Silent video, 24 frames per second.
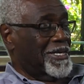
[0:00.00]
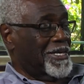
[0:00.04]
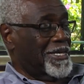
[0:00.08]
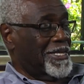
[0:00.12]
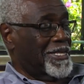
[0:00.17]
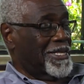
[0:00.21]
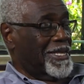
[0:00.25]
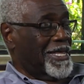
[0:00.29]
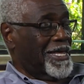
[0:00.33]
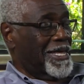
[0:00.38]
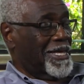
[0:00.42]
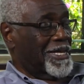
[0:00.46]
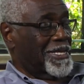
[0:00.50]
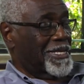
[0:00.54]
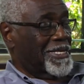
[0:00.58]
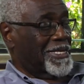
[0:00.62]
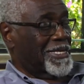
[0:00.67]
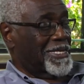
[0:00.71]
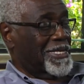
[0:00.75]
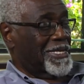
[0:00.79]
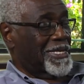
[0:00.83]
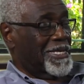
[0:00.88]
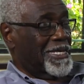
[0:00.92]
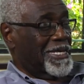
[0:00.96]

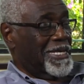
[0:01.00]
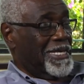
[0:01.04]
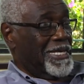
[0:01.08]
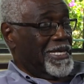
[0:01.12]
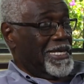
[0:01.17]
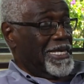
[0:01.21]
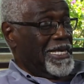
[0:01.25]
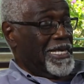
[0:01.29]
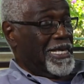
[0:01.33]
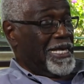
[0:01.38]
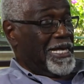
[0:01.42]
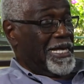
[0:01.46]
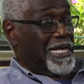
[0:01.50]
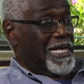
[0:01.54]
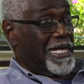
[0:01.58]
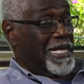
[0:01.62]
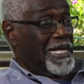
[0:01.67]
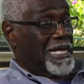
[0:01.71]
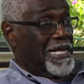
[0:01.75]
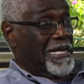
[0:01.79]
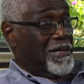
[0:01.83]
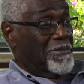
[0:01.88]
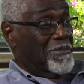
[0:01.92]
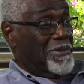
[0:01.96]
that
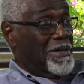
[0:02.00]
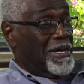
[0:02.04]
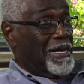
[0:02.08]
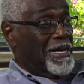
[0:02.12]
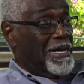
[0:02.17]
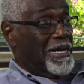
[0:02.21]
um,